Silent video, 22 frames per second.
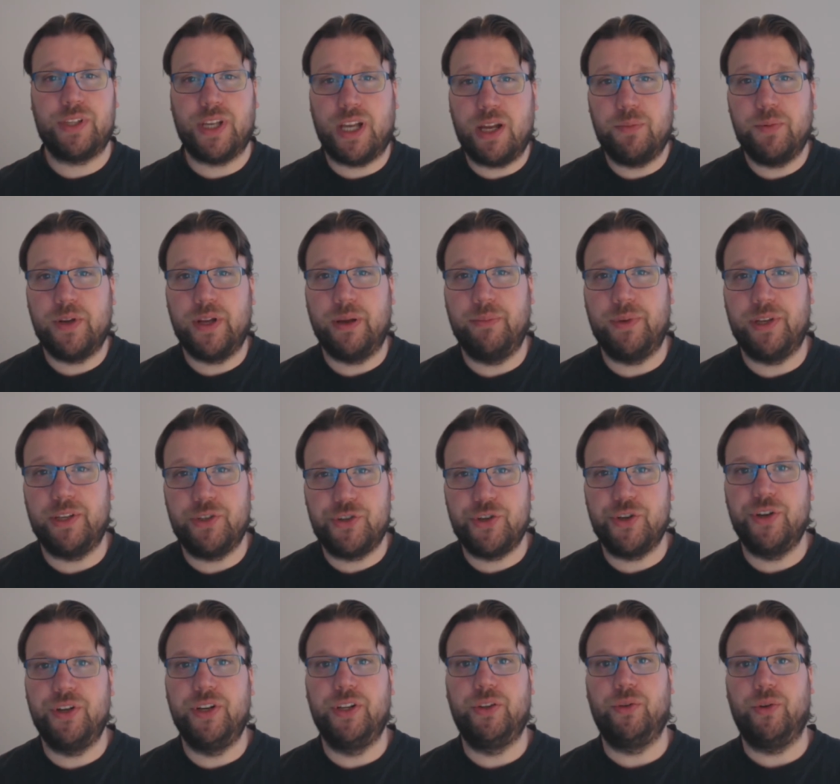upcoming
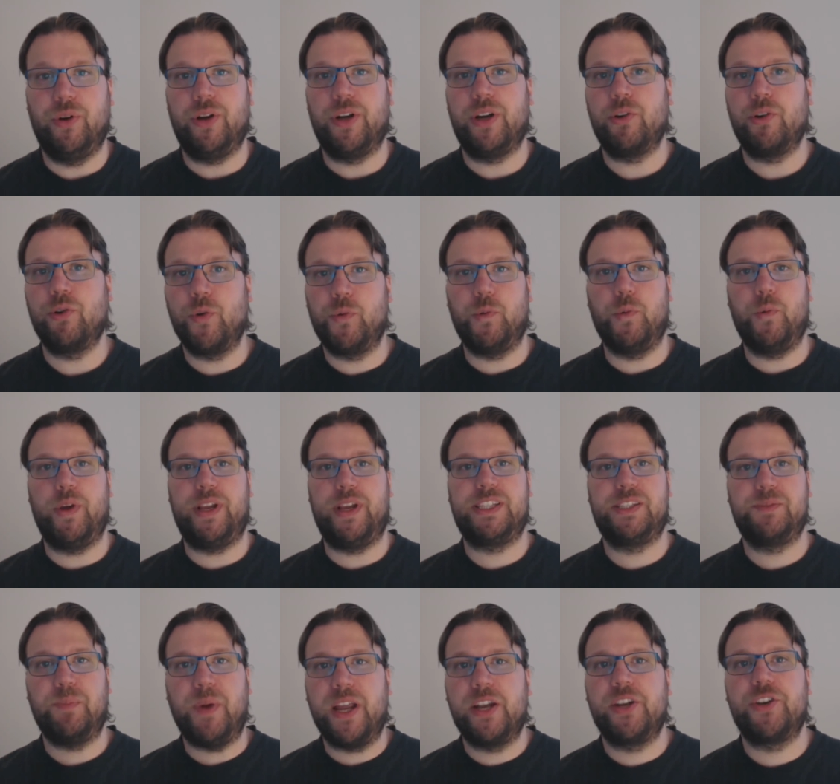Journey to Un'Goro
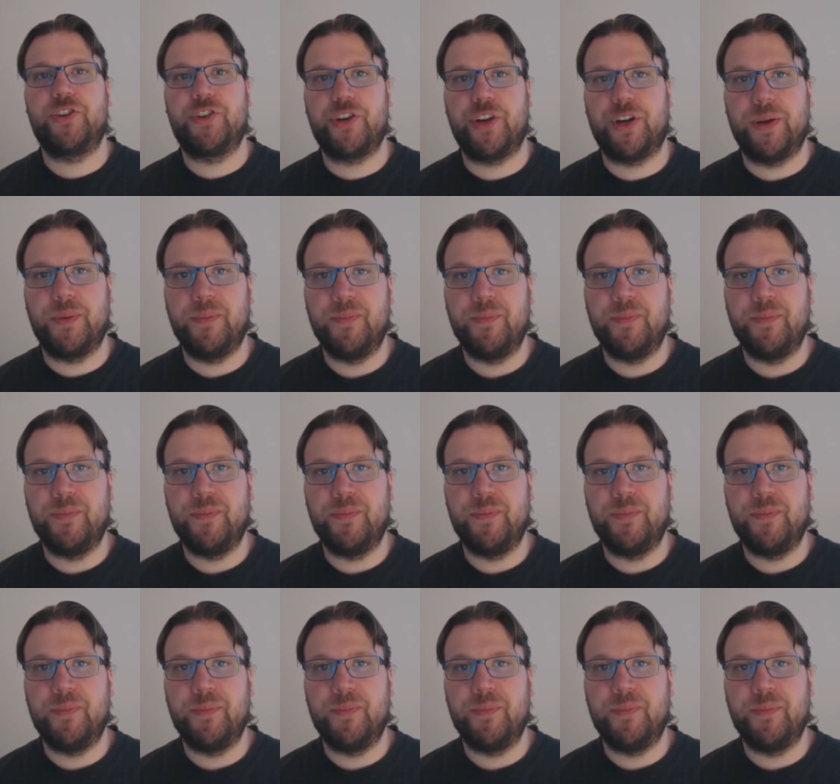expansion.